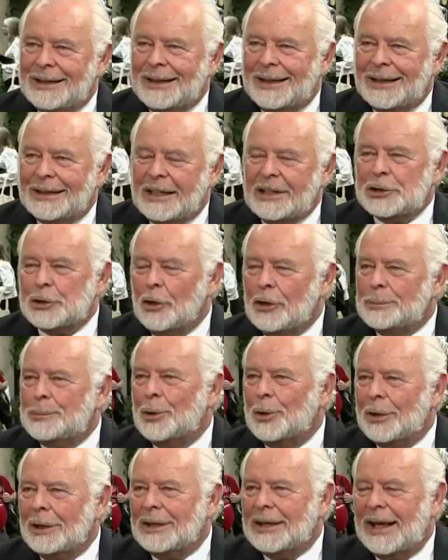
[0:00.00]
Yeah, that's called
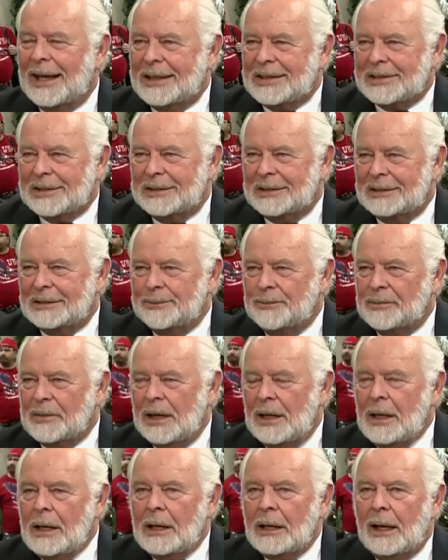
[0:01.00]
moral hazard.
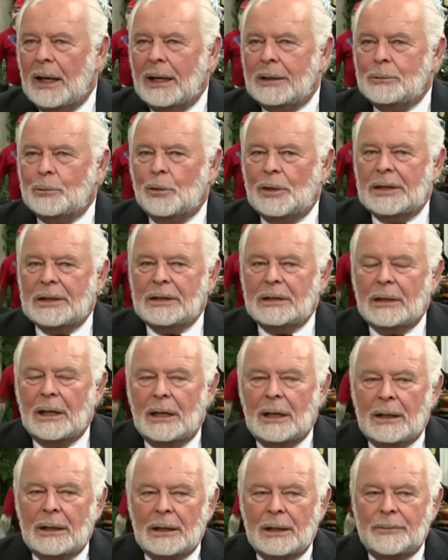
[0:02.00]
And when,
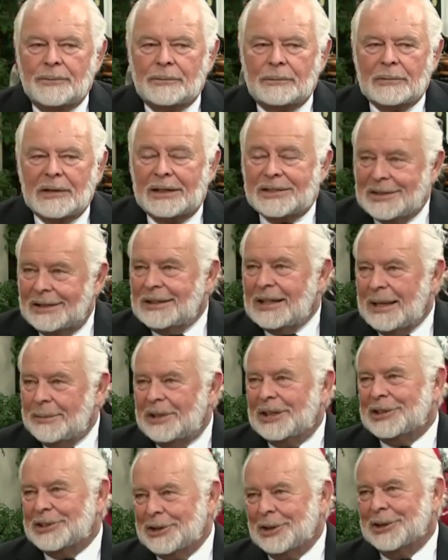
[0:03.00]
that's the name
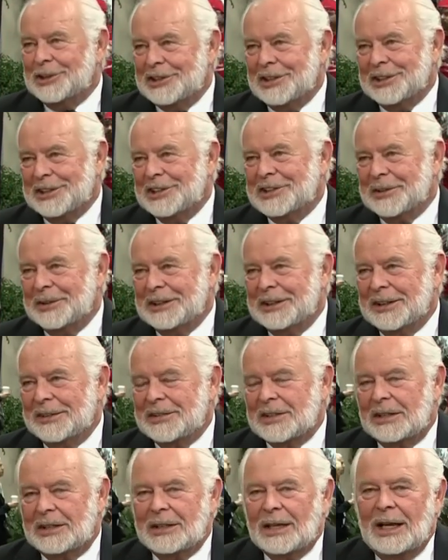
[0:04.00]
the insurance industry
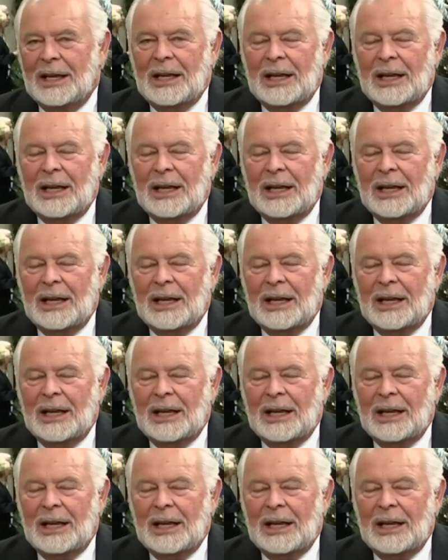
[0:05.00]
gives it.